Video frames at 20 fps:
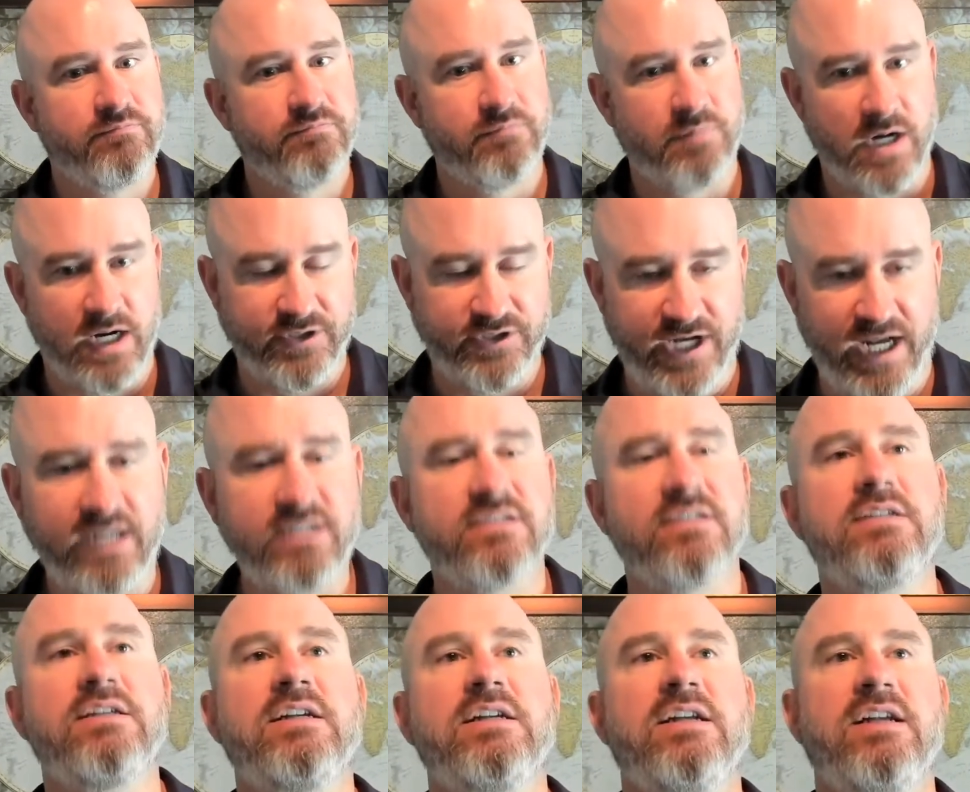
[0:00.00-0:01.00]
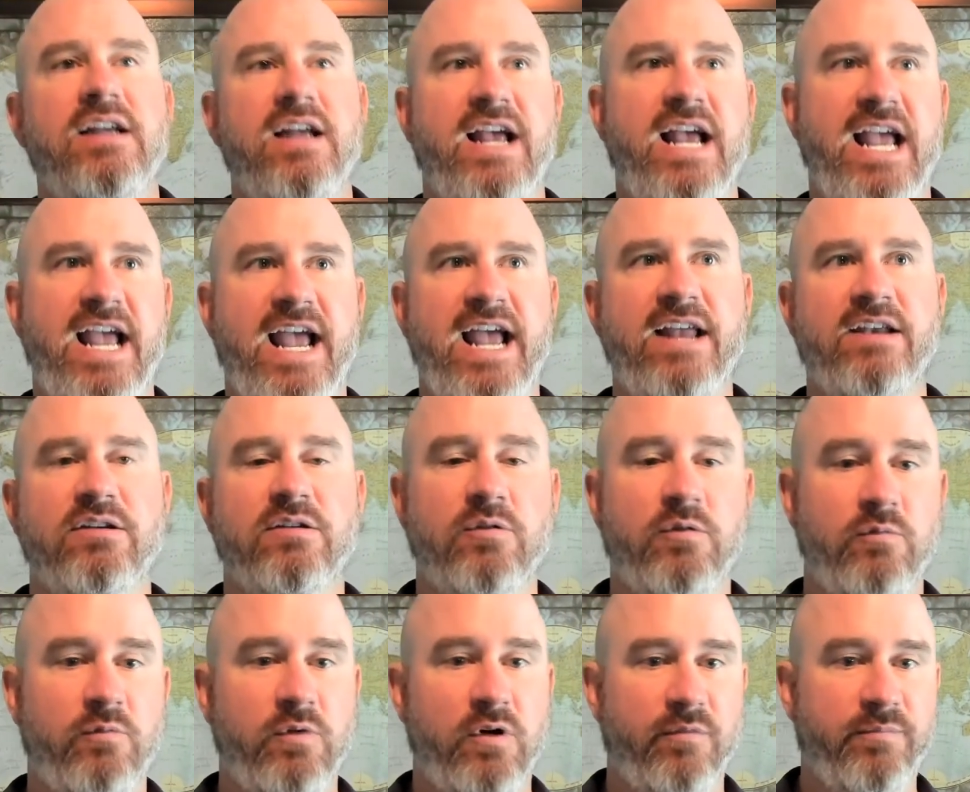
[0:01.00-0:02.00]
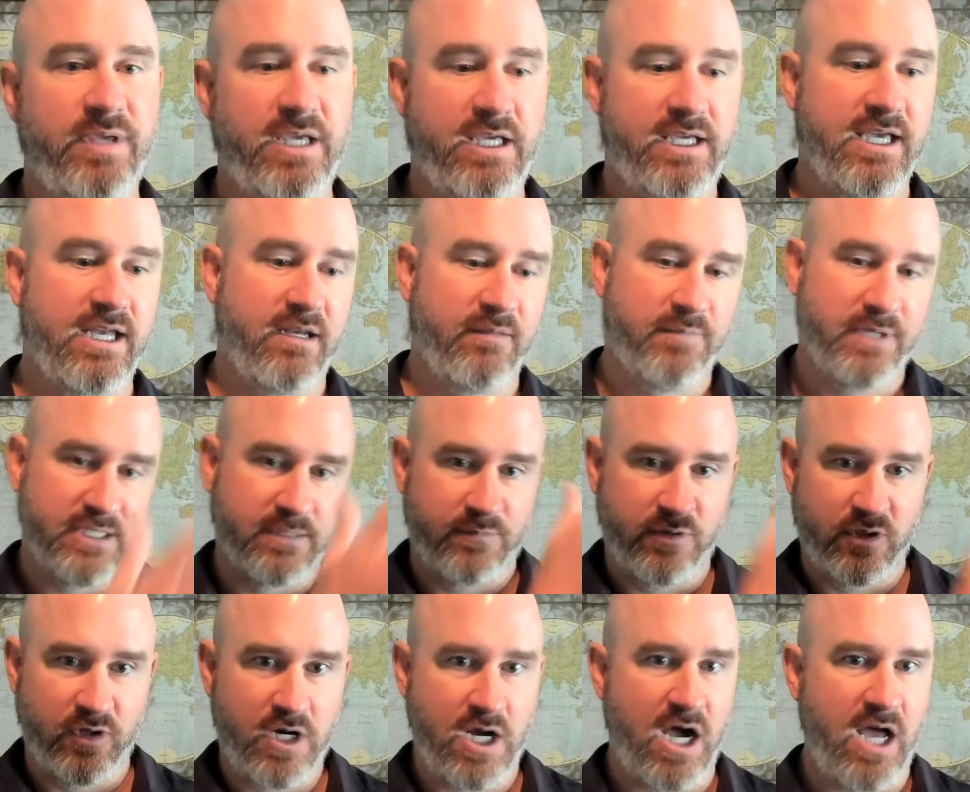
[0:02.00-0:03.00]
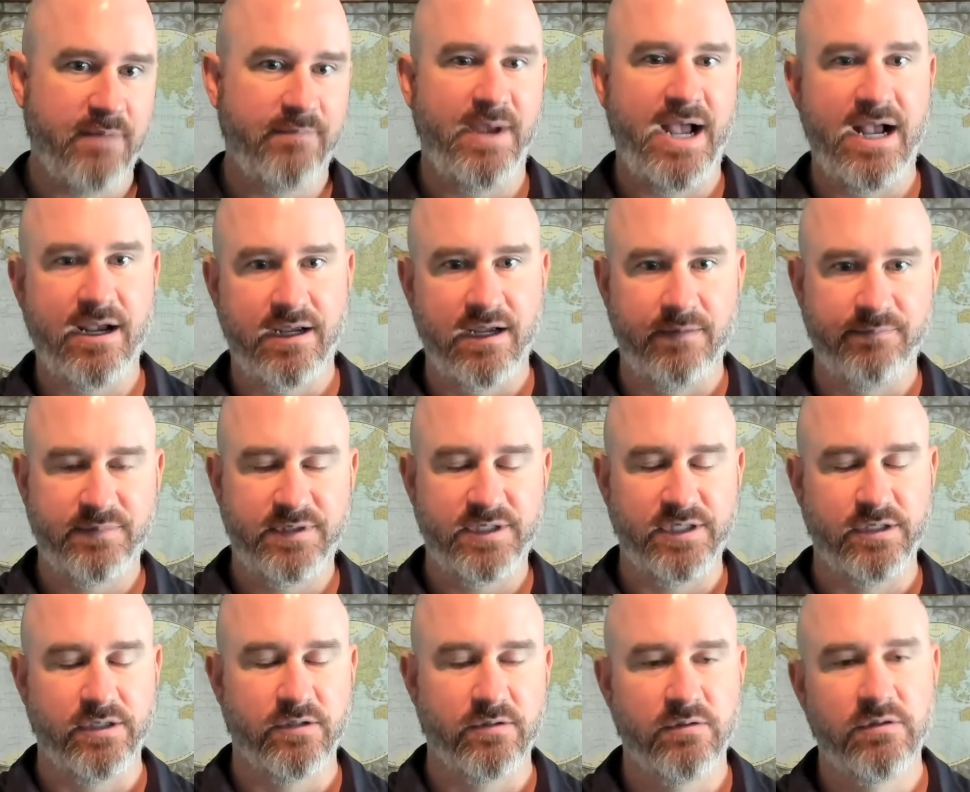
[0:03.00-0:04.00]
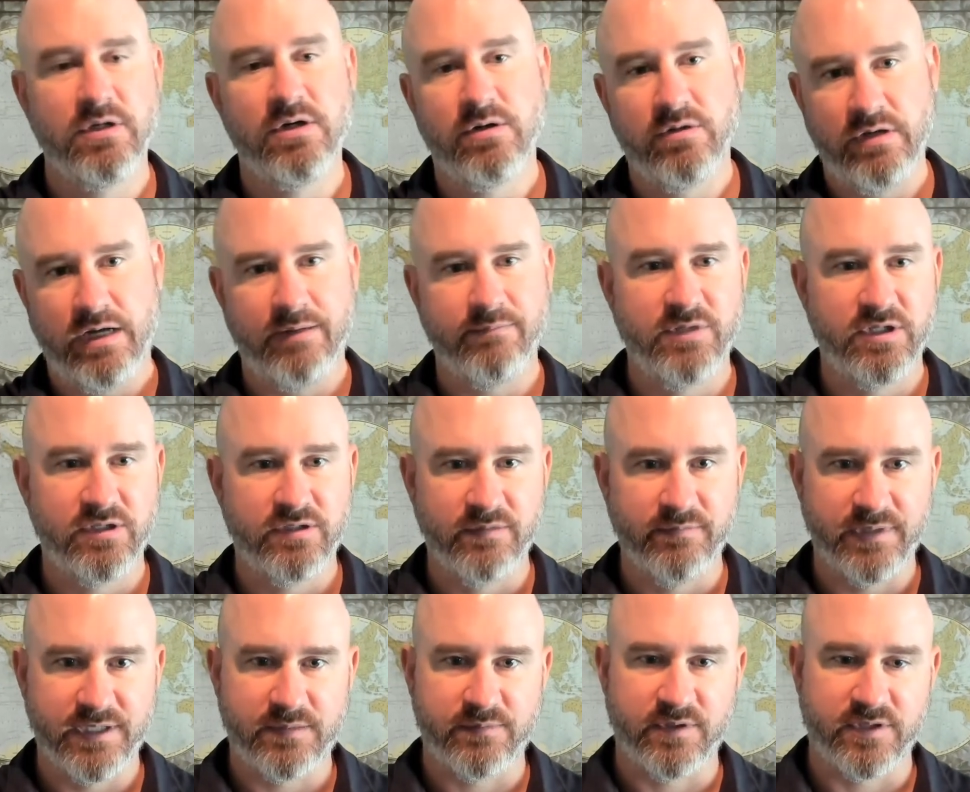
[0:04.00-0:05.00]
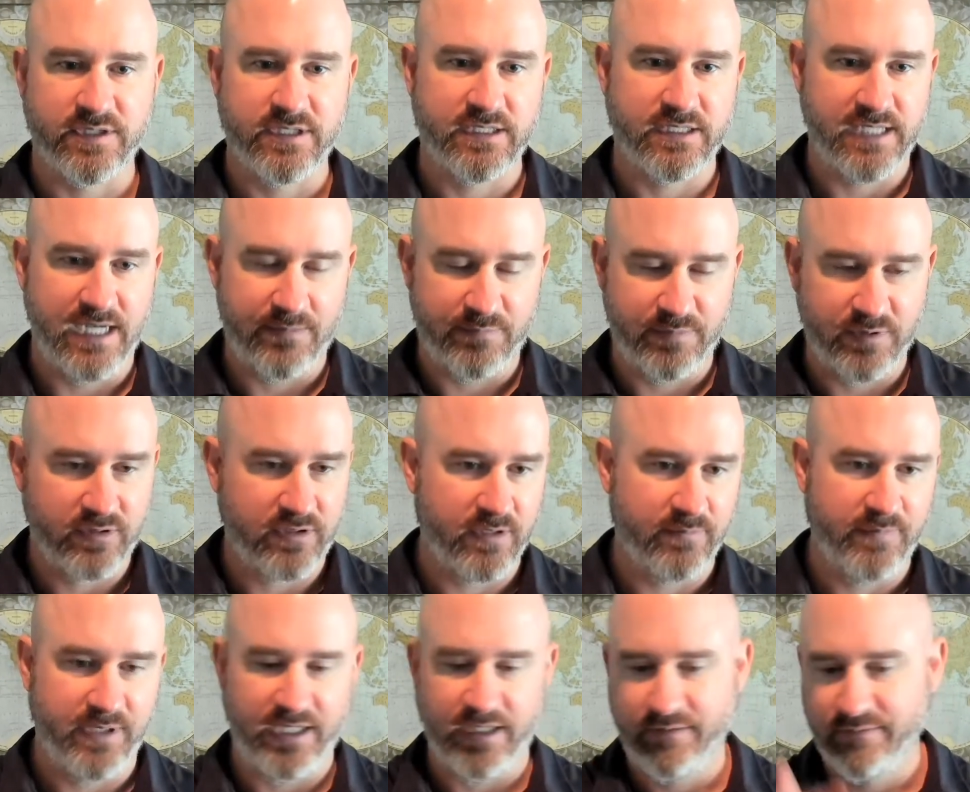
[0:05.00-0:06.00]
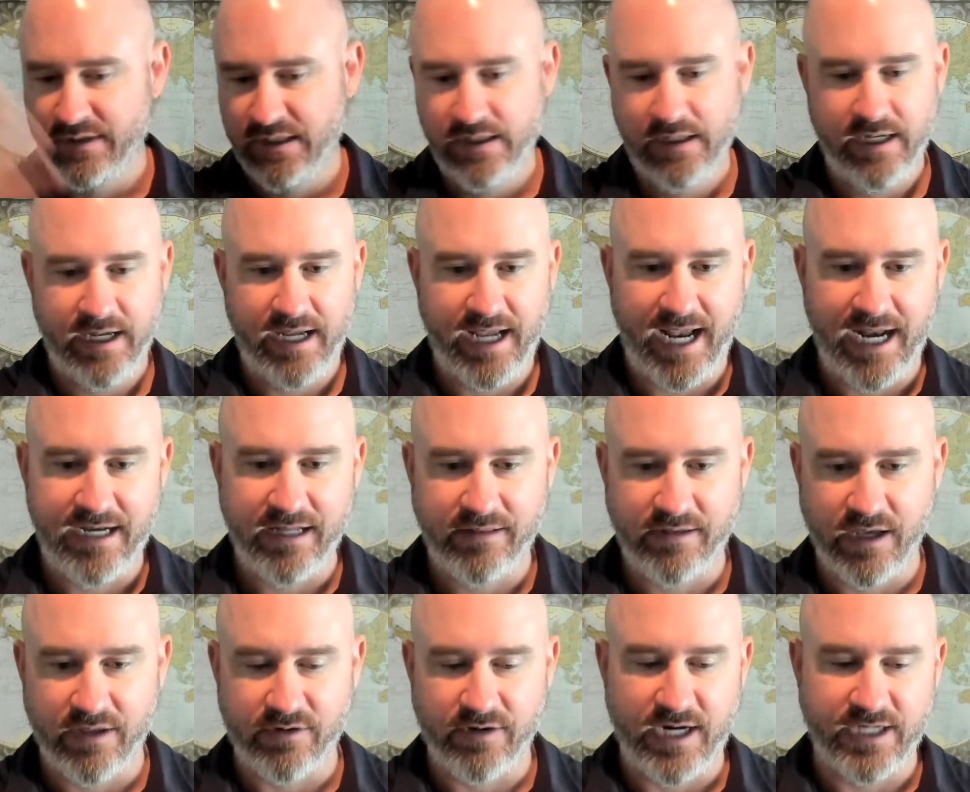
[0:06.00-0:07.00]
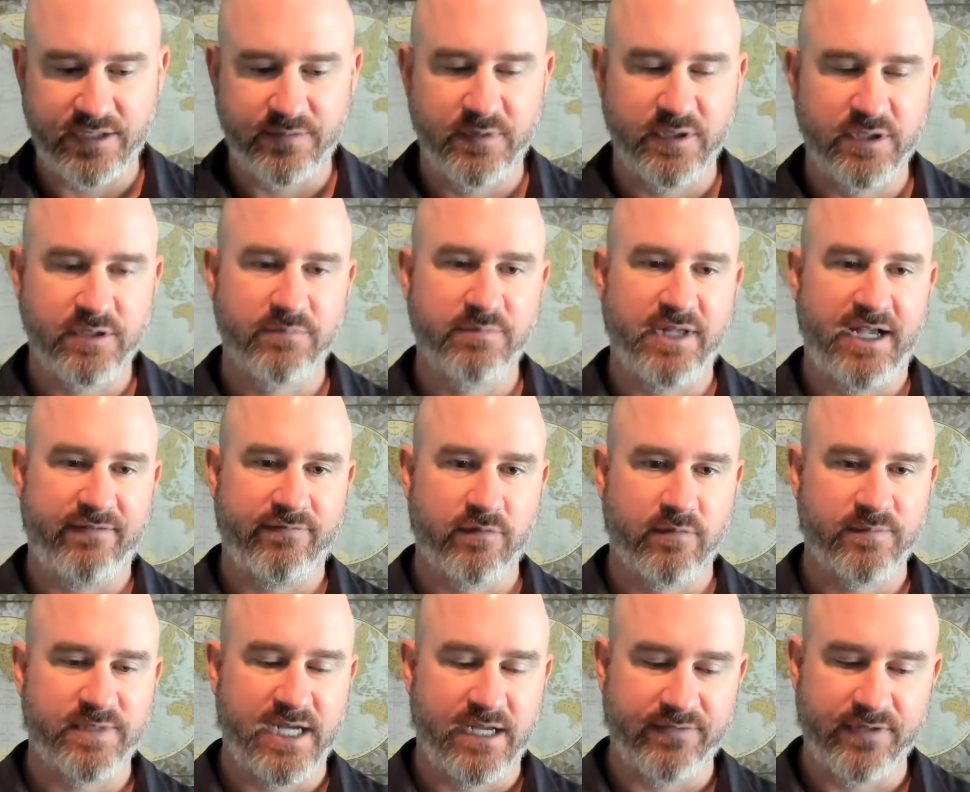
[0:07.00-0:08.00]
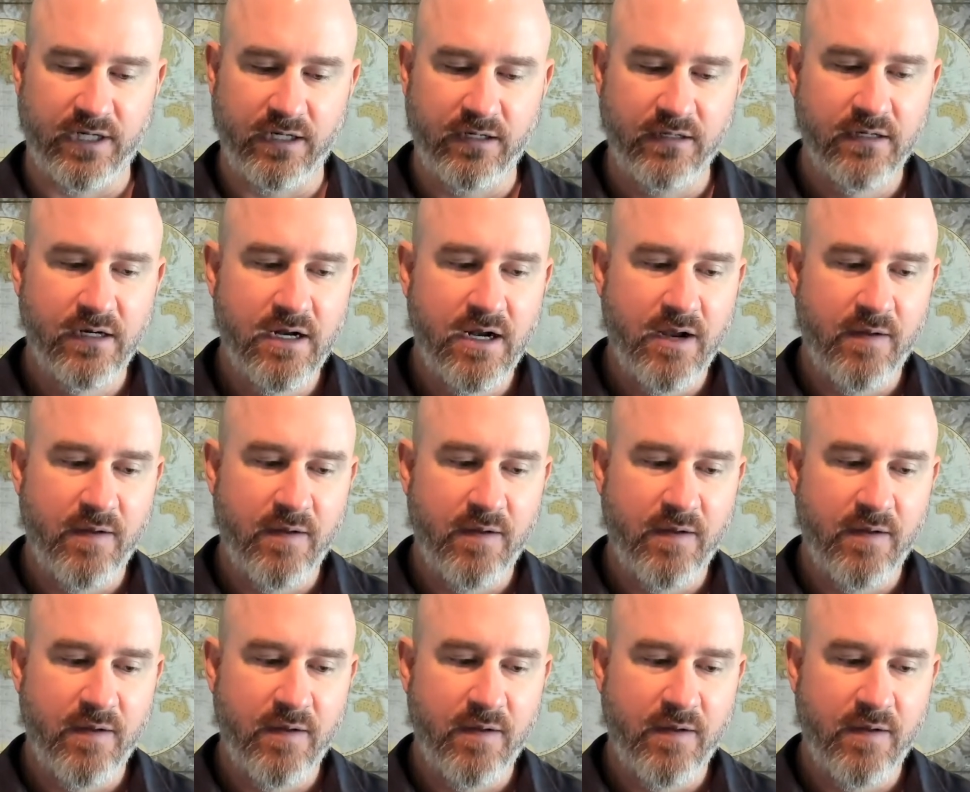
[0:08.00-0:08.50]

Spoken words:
project, and we'll be getting visible cut back up to, I'm using visible as an example, it could be any of the other attribution platforms out there,